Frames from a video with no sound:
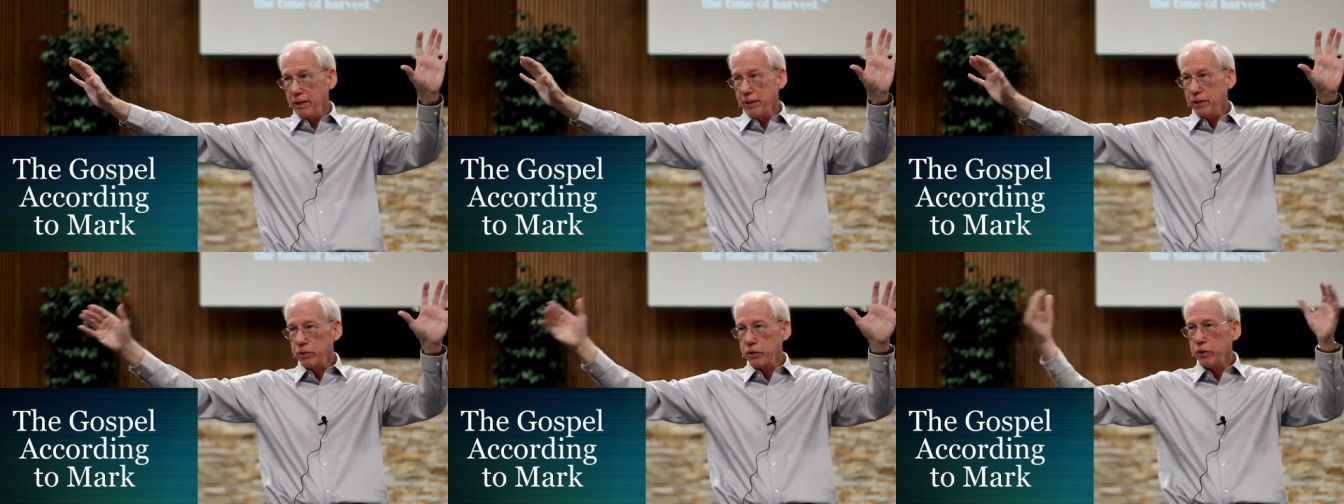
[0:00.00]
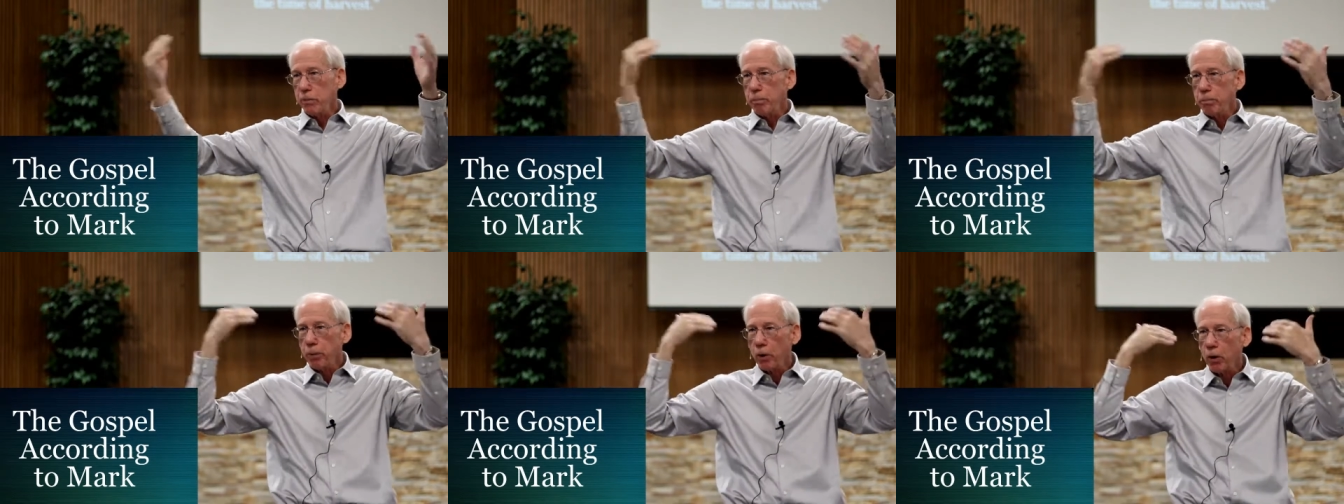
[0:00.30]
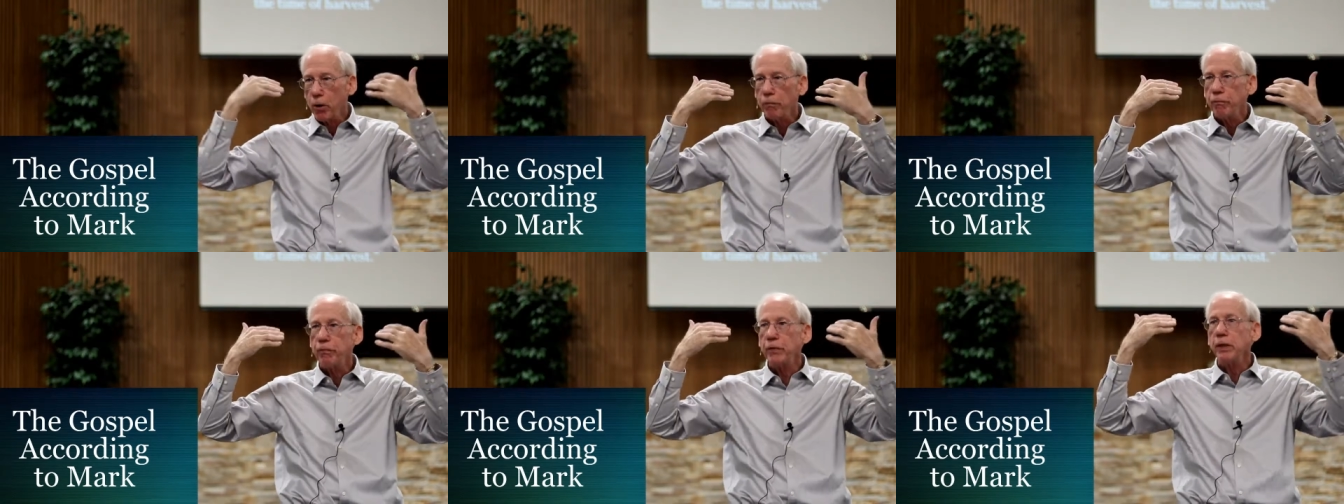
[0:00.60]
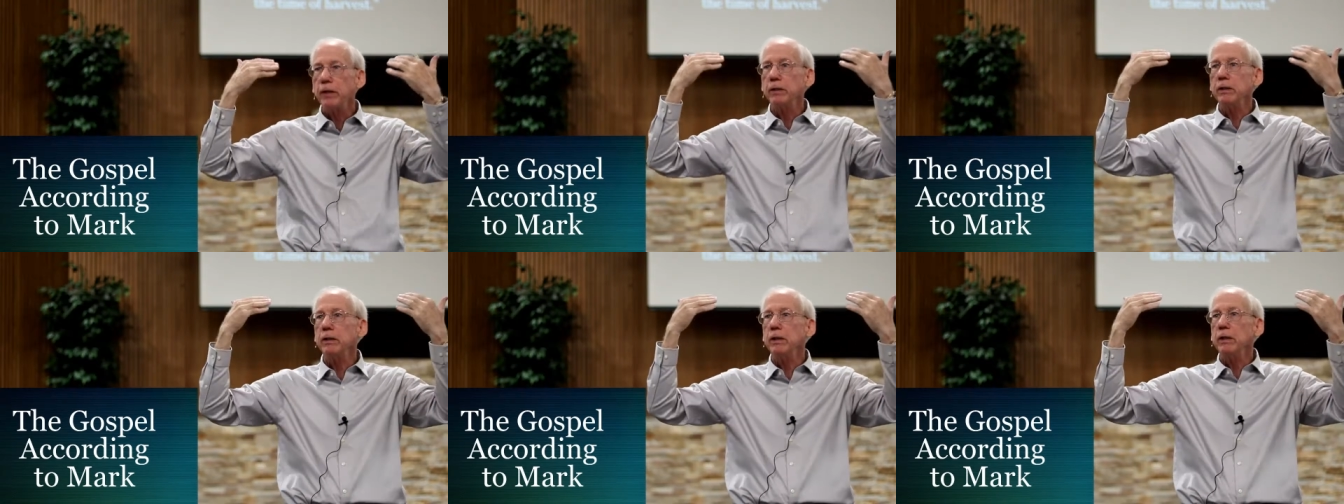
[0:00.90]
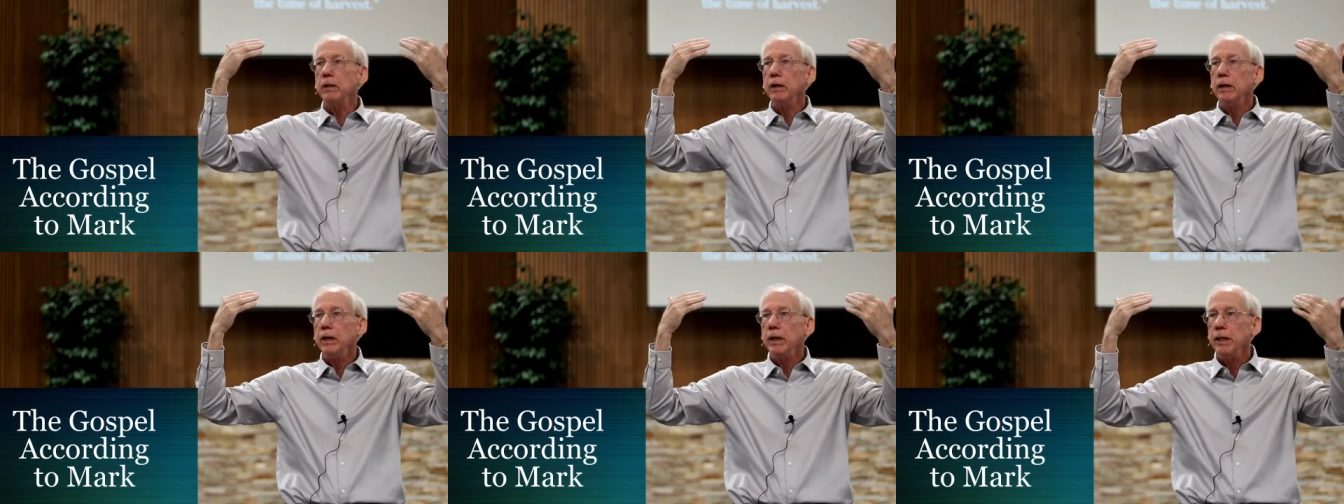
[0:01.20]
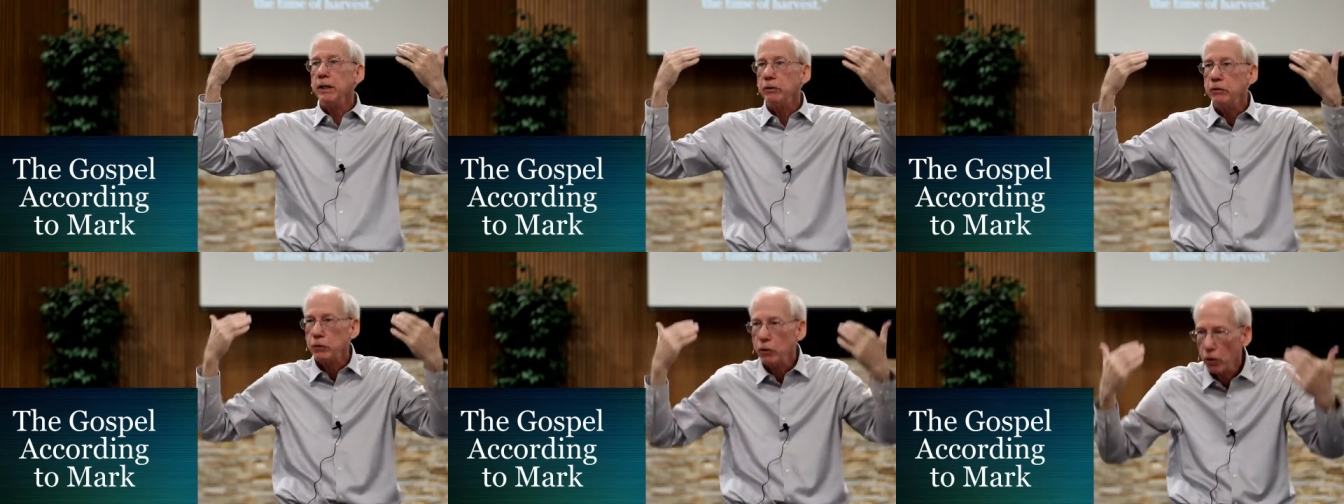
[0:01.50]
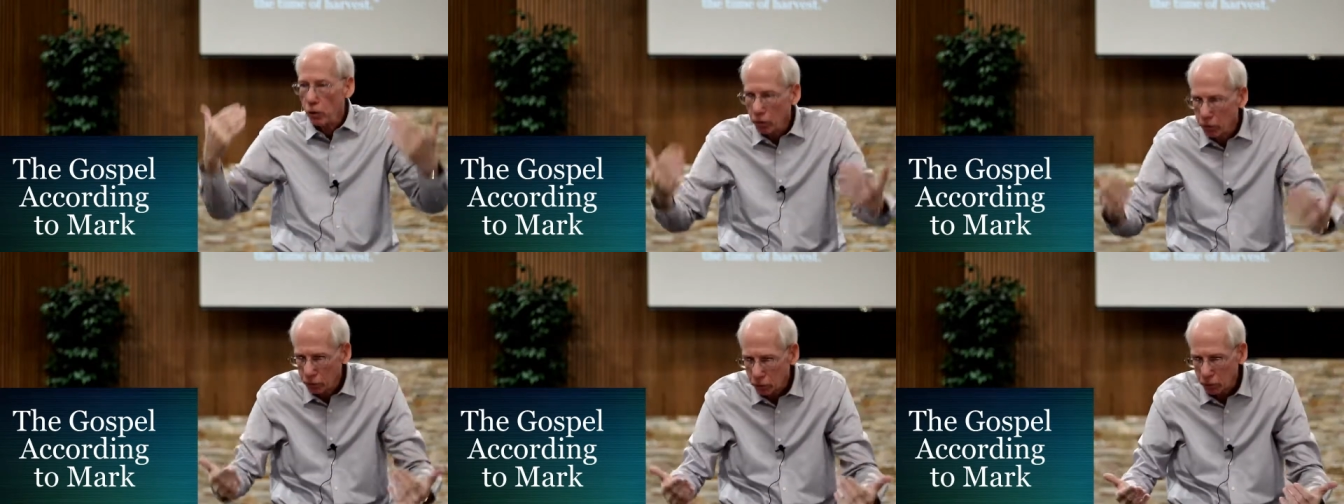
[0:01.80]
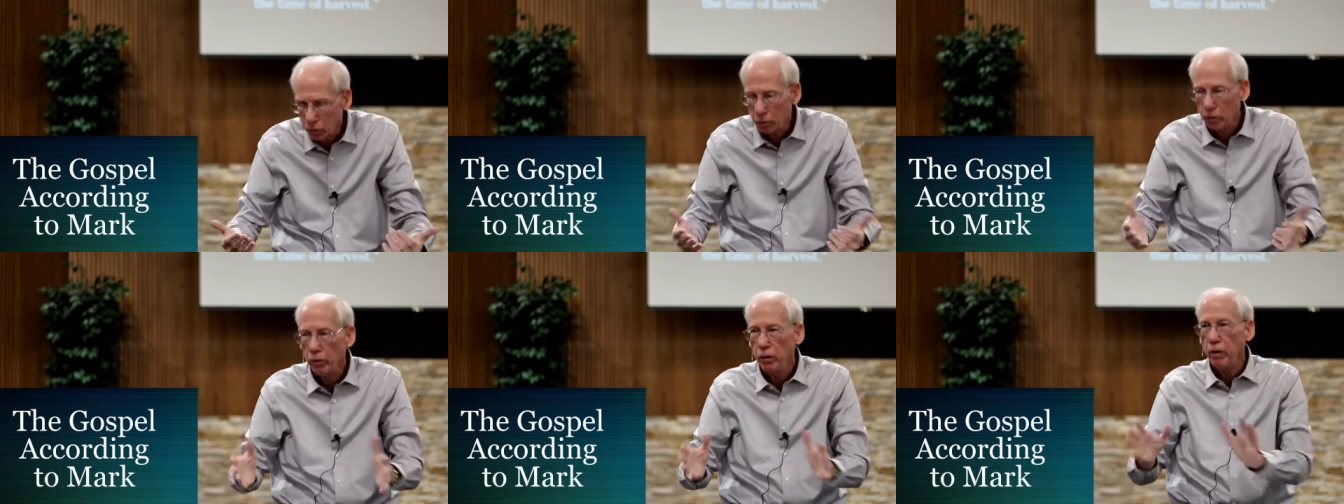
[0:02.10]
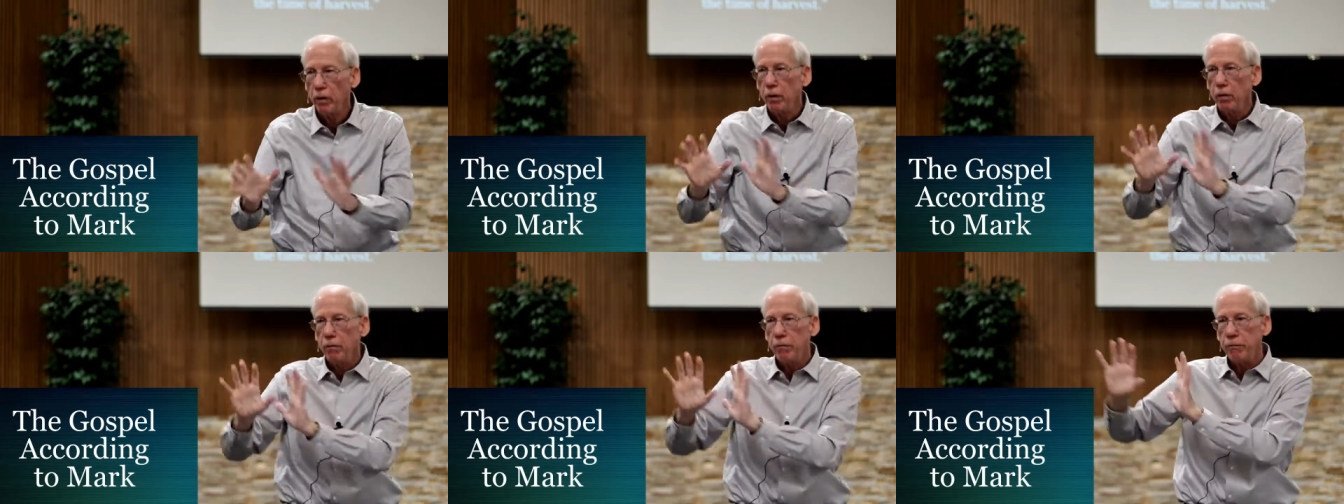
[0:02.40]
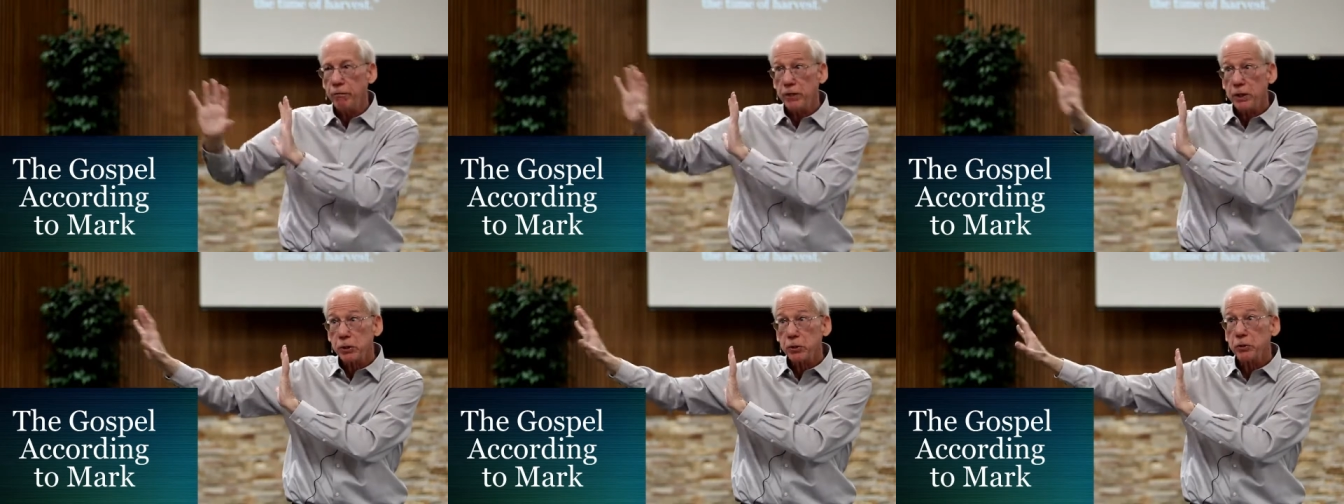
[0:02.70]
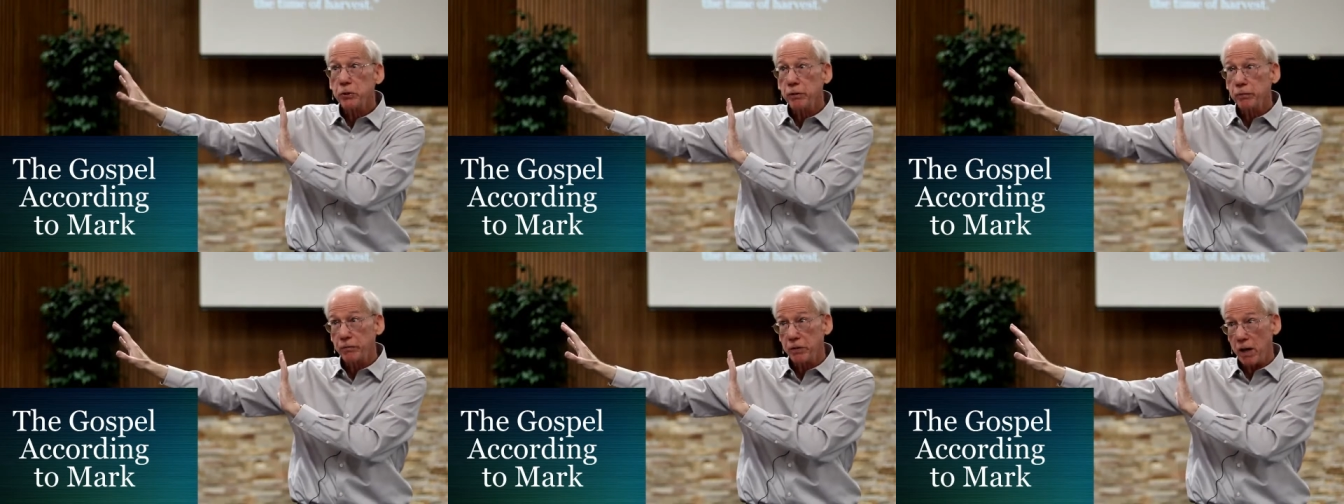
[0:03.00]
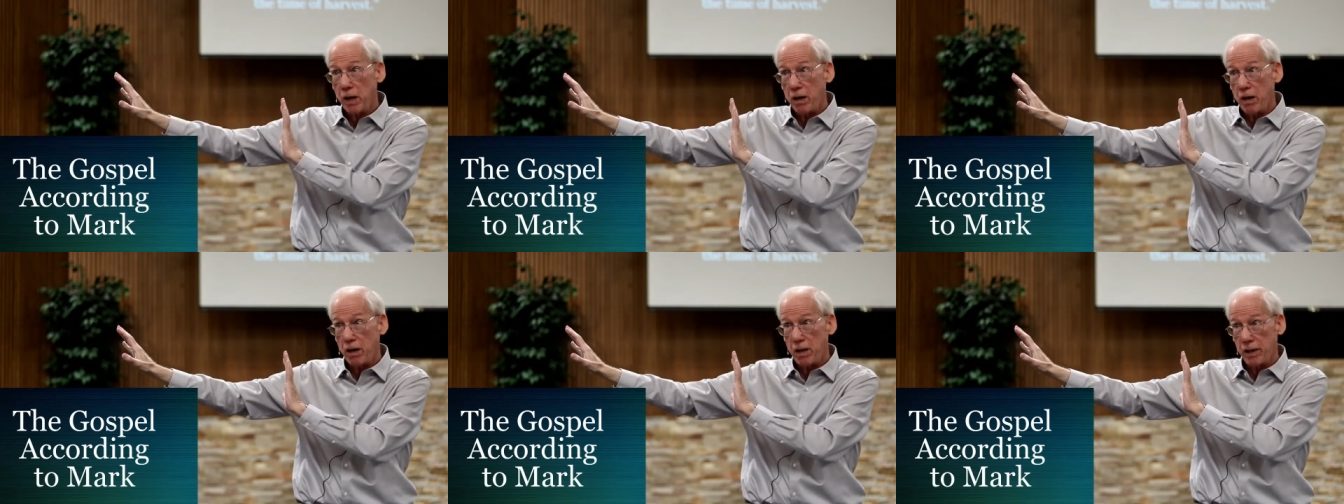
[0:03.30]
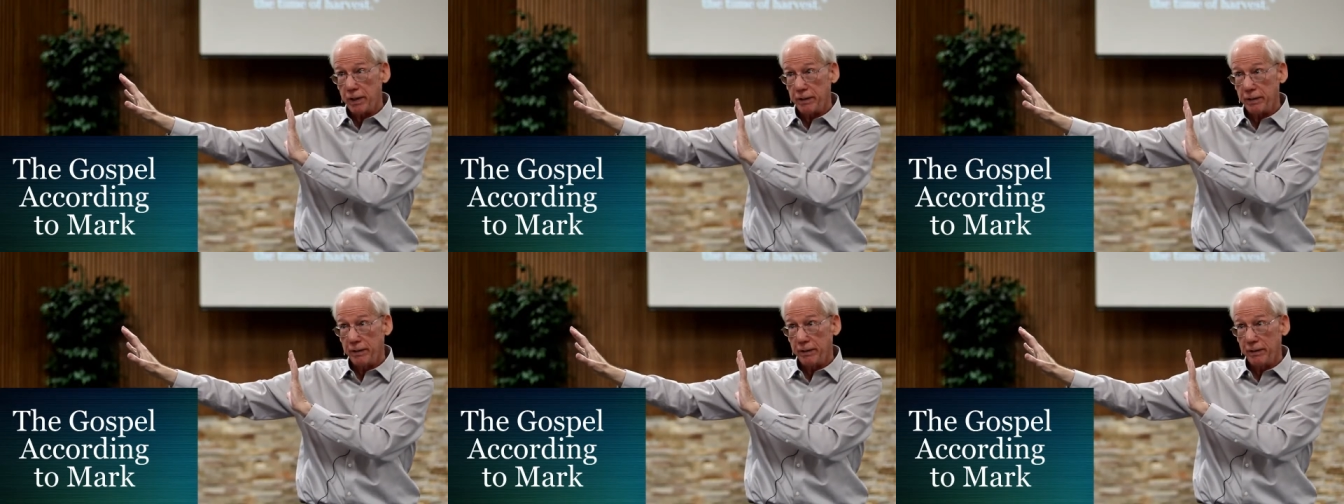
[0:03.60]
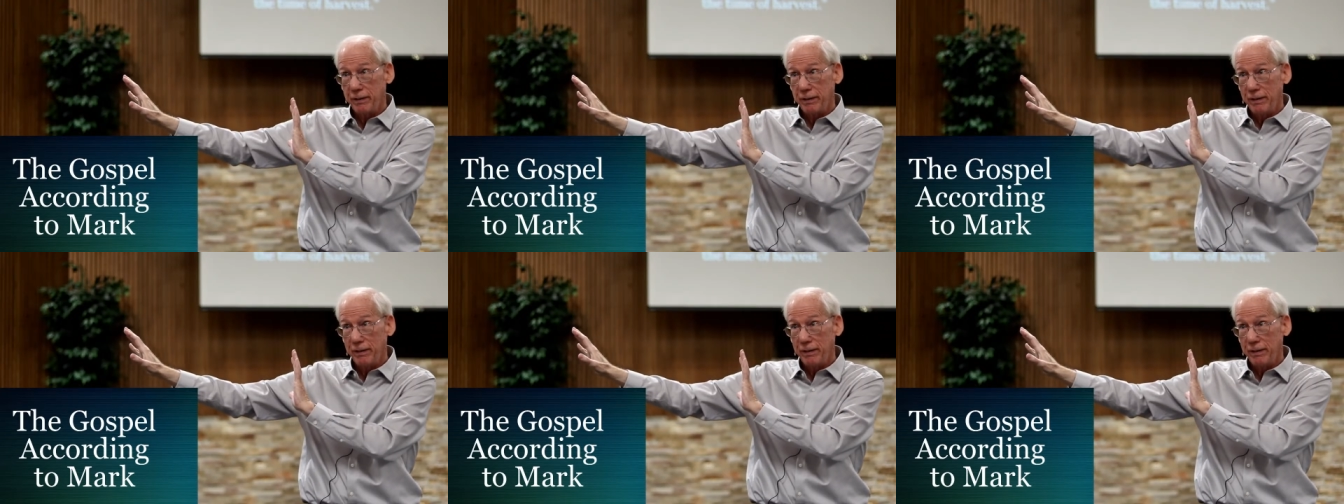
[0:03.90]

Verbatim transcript: is the perfect eternal vision of God.